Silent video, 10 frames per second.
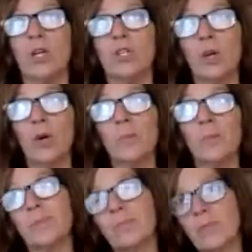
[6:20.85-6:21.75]
So
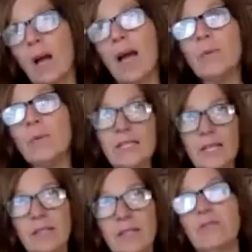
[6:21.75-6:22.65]
I would
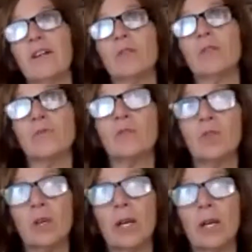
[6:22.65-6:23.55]
say that Fido's
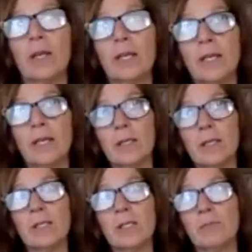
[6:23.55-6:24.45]
Flora
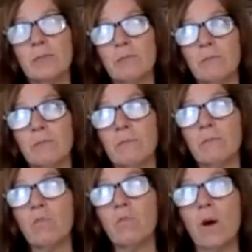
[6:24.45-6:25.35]
is
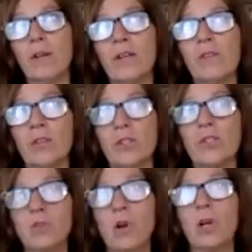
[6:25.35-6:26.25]
one of our
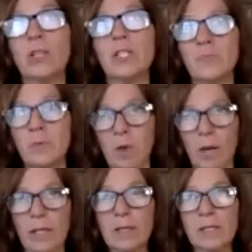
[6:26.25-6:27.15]
strongest
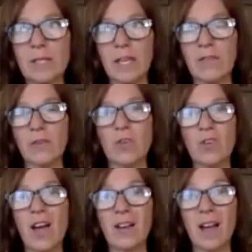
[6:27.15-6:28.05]
products if you're
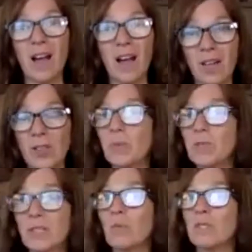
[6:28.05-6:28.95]
not
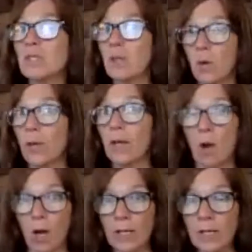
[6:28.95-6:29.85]
100% what's going
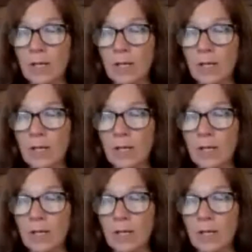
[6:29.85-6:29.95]
on